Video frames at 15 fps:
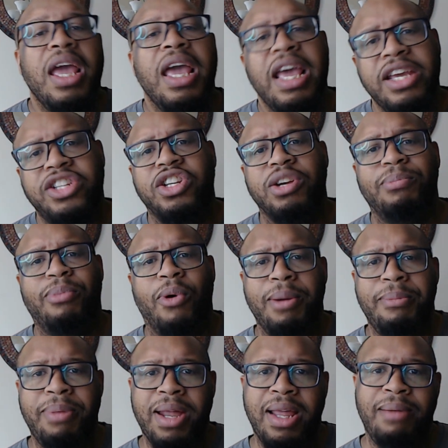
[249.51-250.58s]
It's your
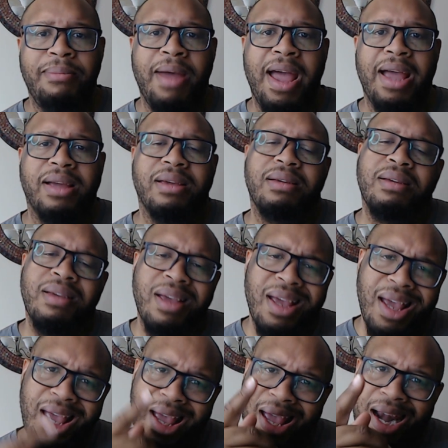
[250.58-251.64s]
boy, Billy Mack,
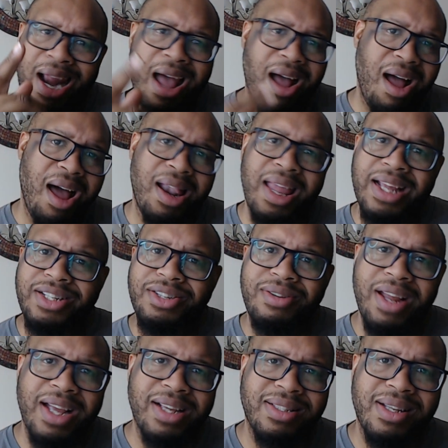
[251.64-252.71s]
and I'll holler at you
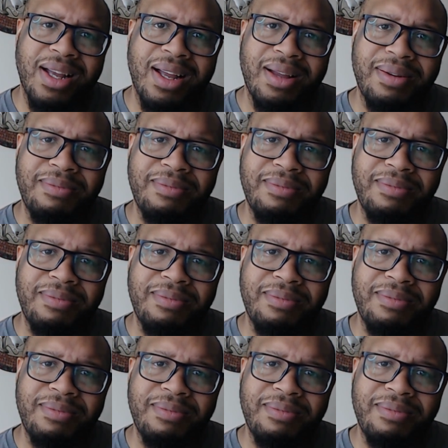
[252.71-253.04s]
next time.